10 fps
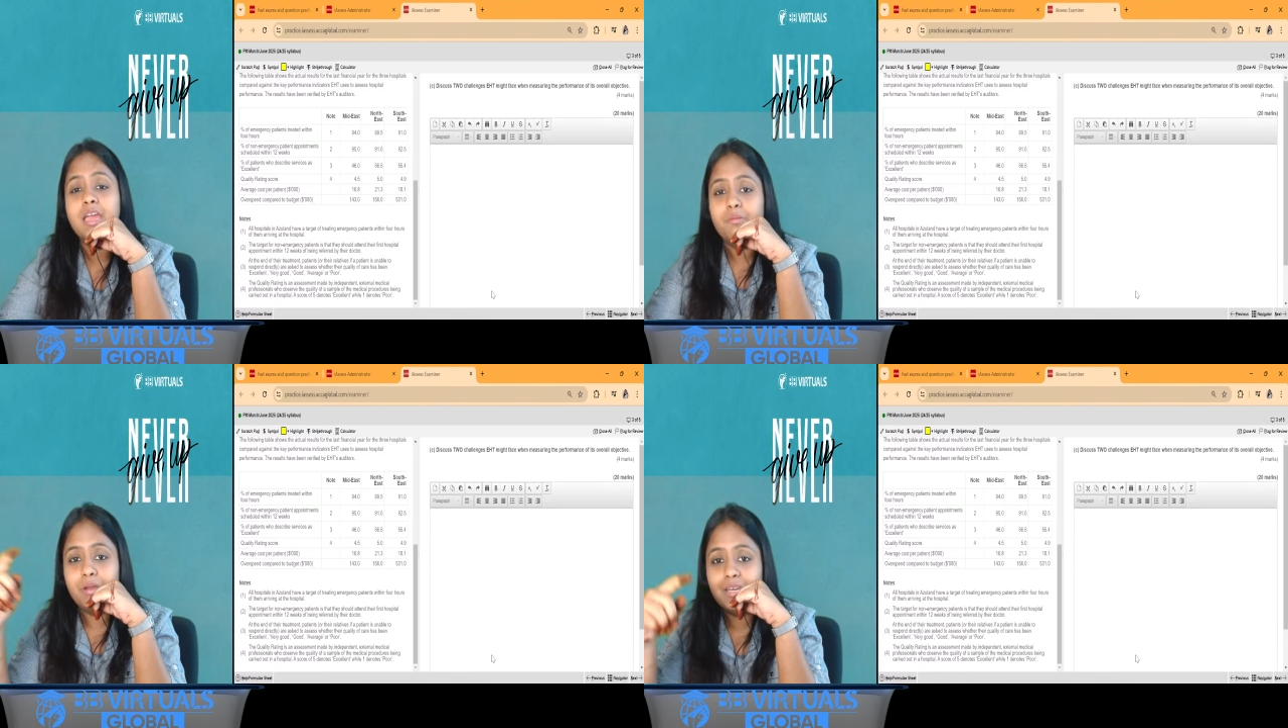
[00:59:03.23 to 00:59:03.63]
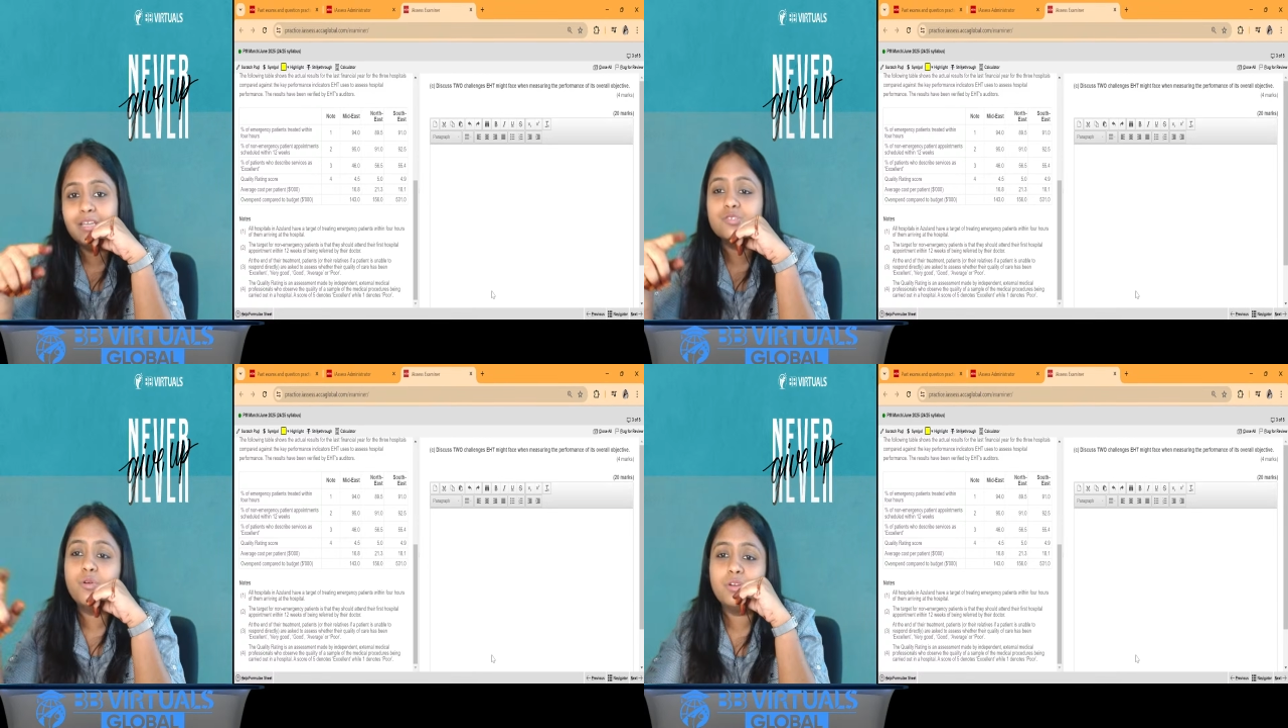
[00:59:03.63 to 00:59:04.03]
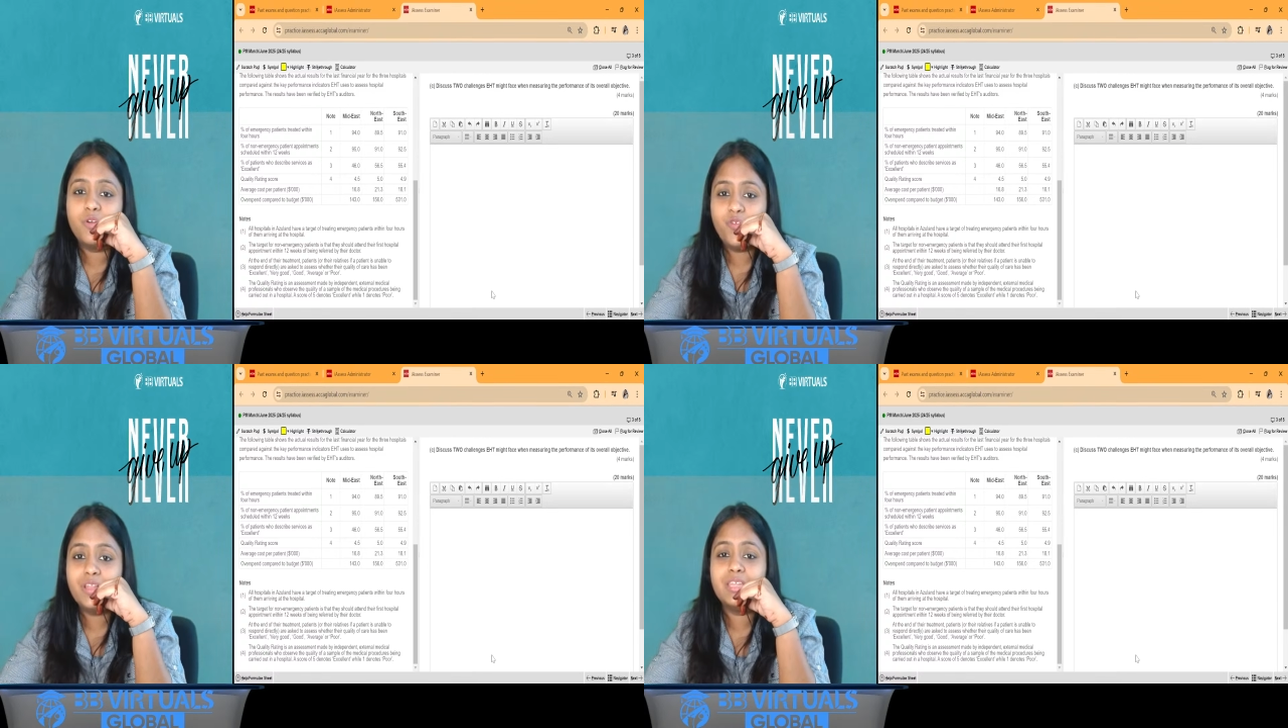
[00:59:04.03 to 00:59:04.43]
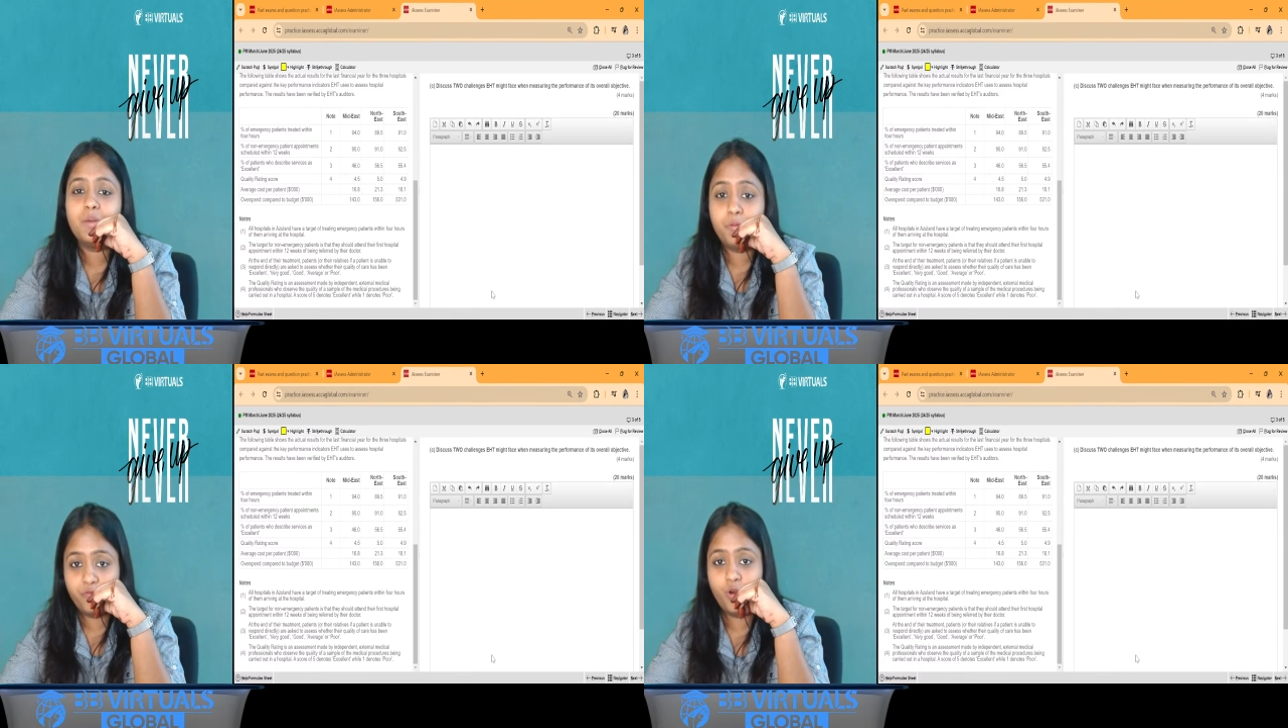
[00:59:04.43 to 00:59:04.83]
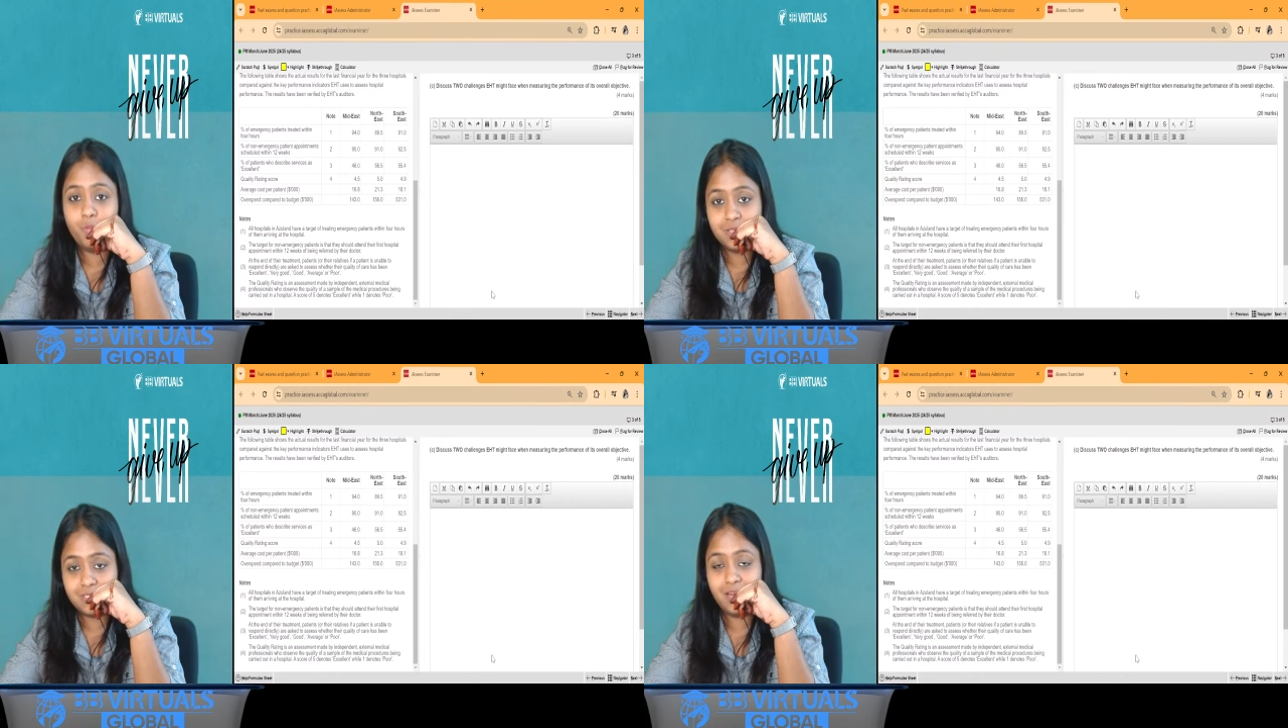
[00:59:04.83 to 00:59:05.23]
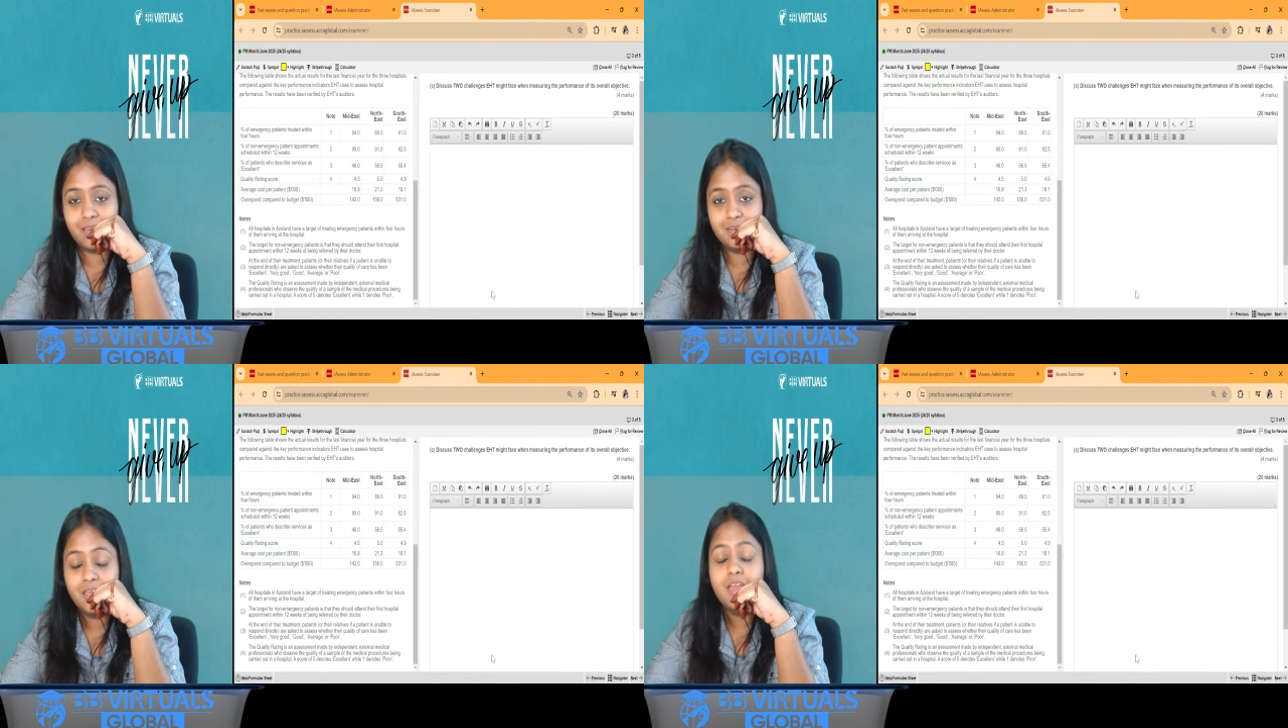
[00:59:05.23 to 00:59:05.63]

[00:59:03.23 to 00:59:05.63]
But it is going to affect their performance, right?